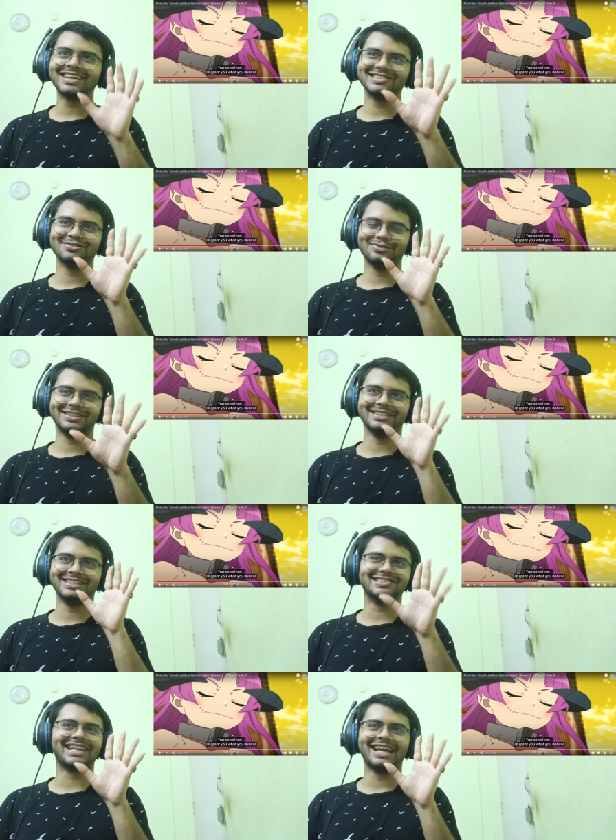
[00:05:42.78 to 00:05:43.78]
characters
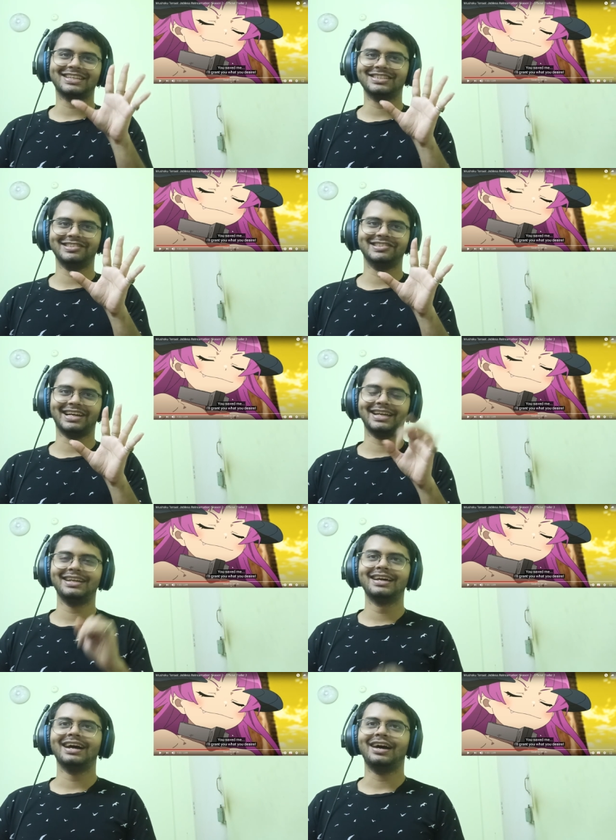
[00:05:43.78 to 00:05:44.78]
with this character
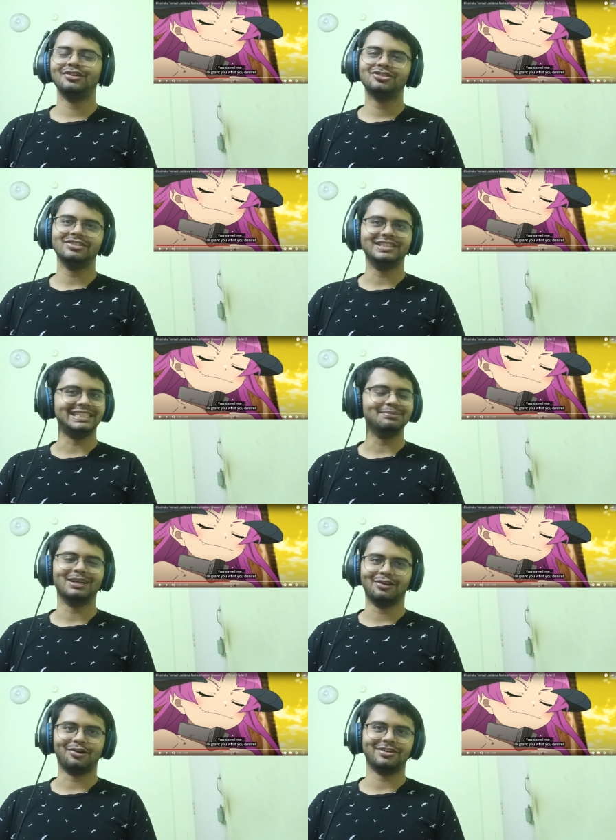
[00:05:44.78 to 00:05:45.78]
design are usually
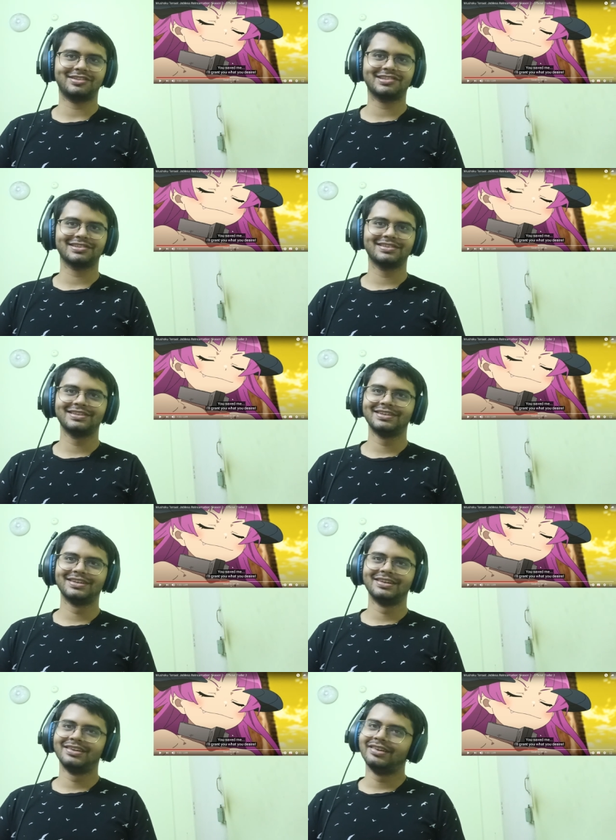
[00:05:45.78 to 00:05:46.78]
demon lords
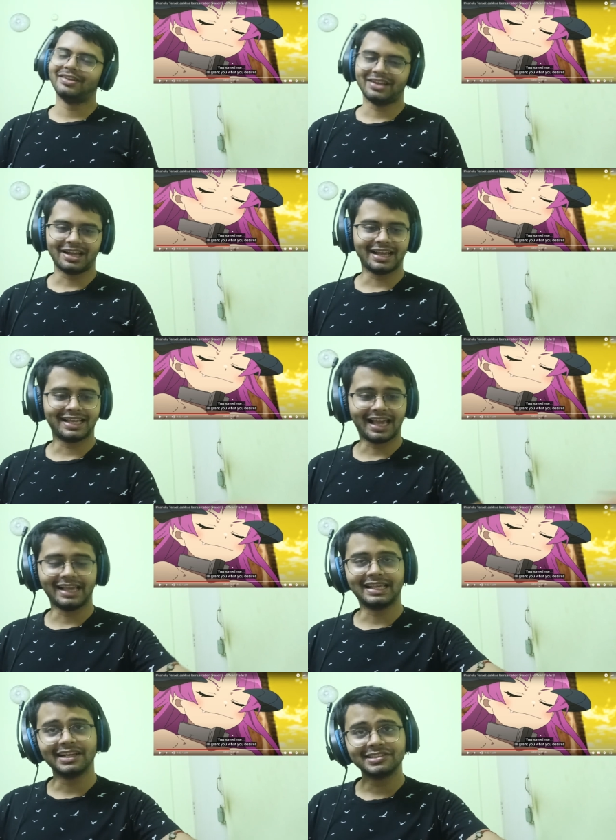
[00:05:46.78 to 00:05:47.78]
I,
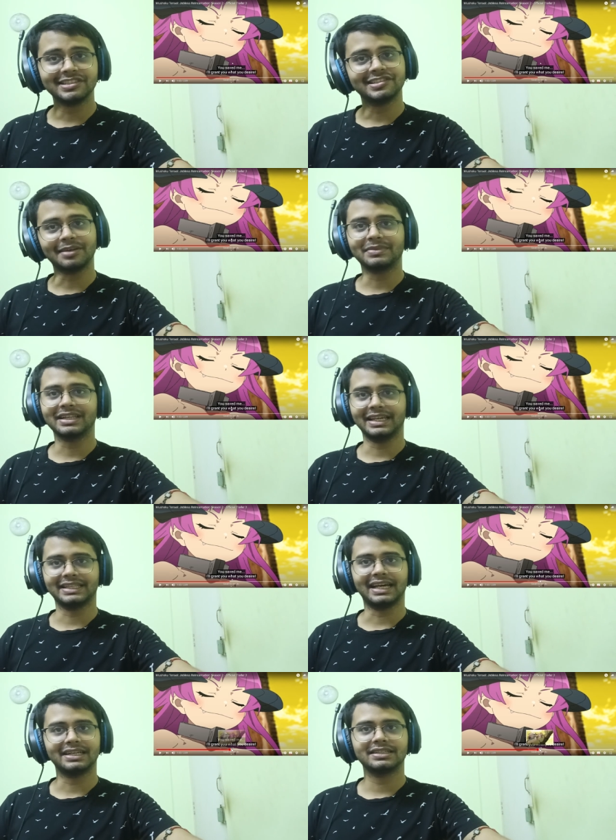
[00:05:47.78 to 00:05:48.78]
I guess she's something
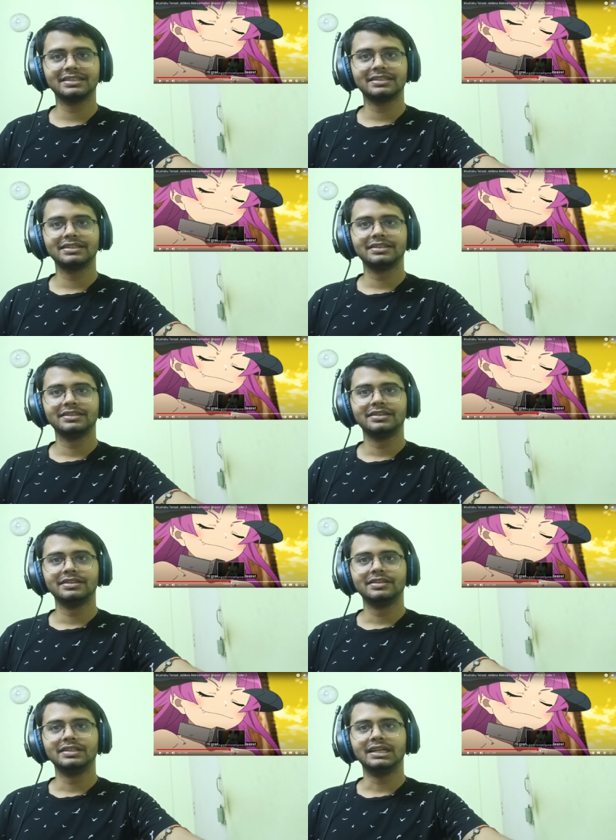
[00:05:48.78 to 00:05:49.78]
like that
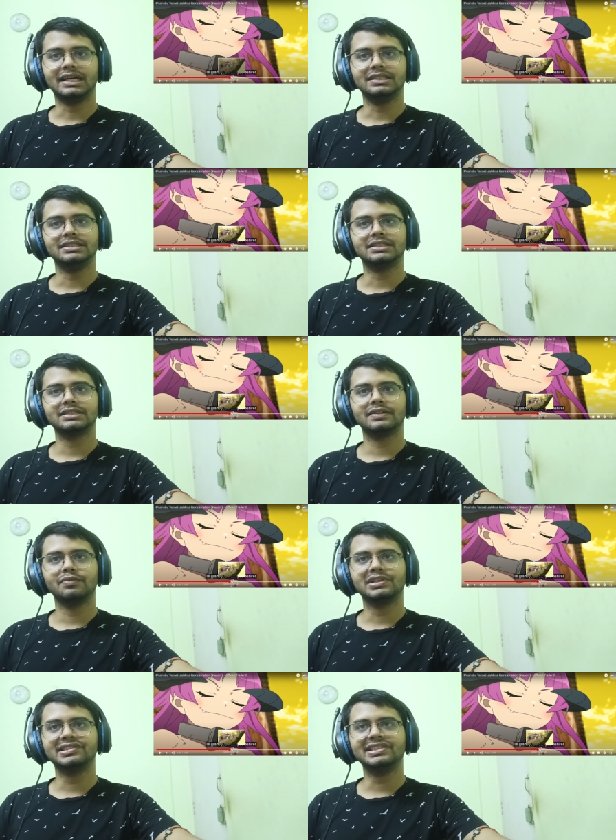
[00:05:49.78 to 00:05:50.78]
and
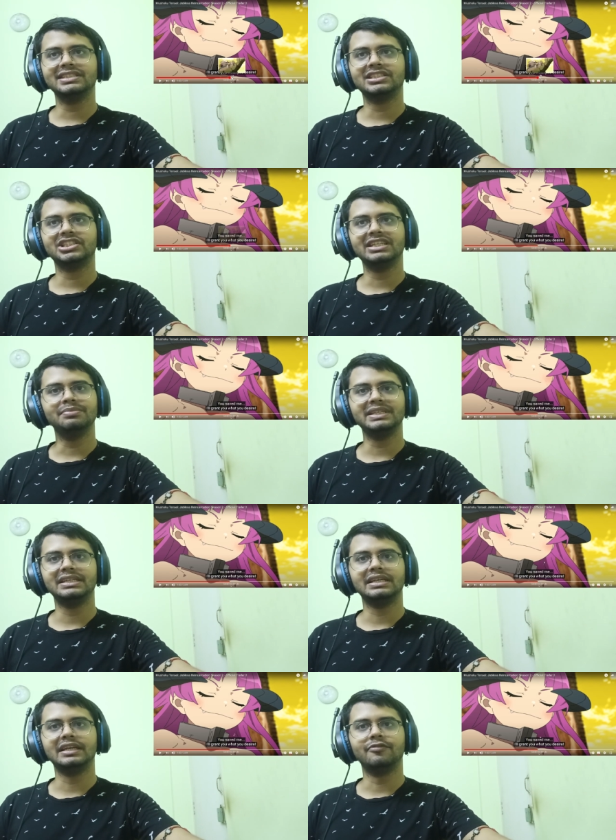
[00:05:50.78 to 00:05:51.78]
we can see that she'll
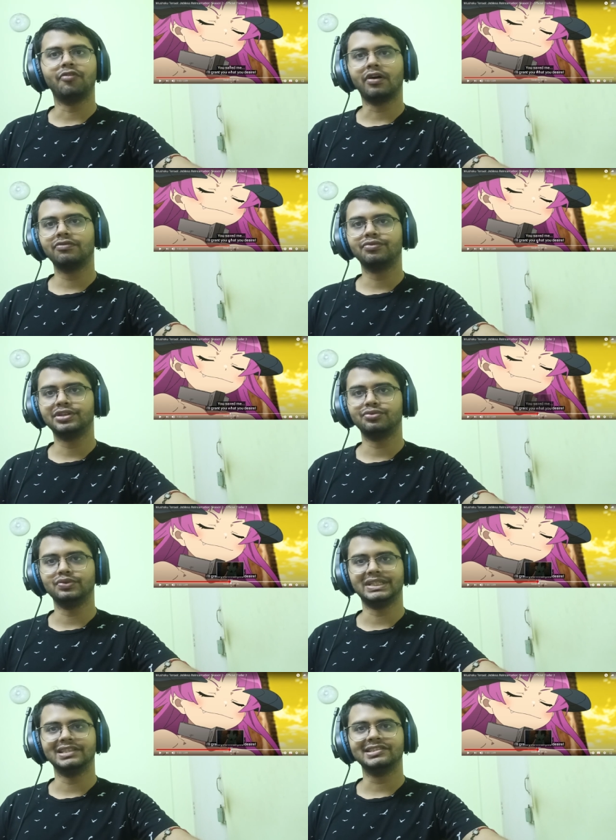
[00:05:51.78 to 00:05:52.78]
be involved with
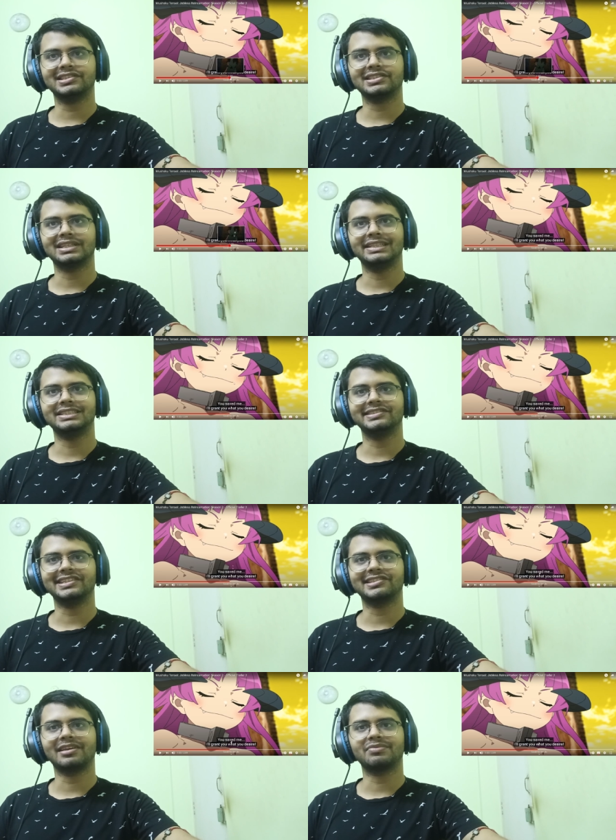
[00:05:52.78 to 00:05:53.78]
Rudeus and she
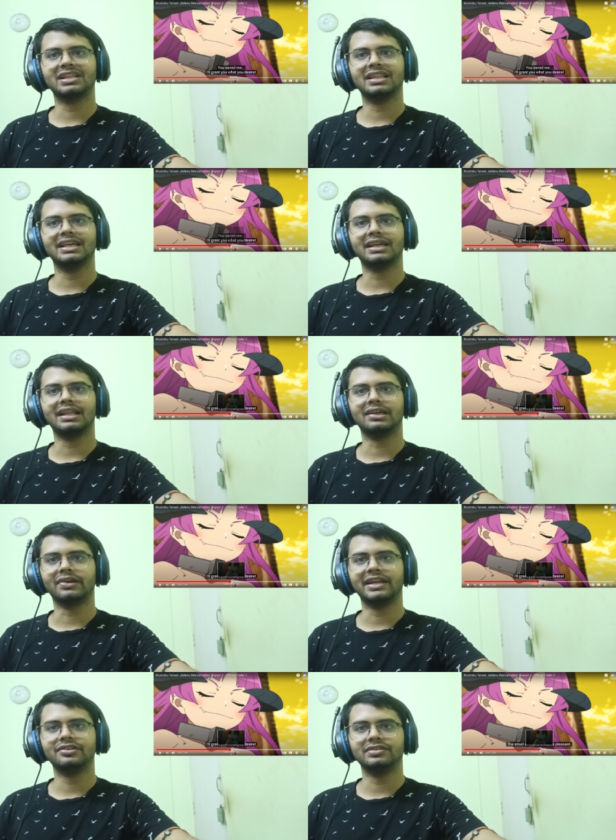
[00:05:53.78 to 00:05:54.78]
says something like I'll
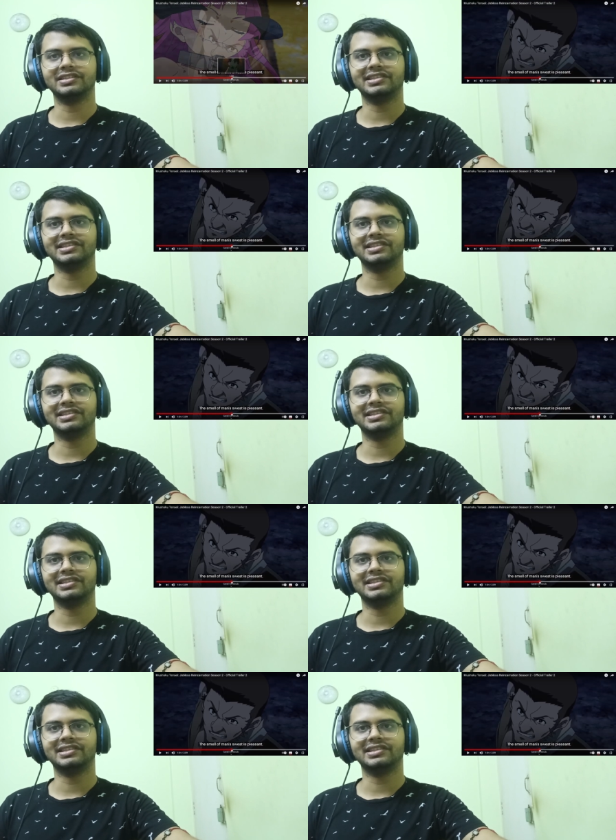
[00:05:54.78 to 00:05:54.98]
grant your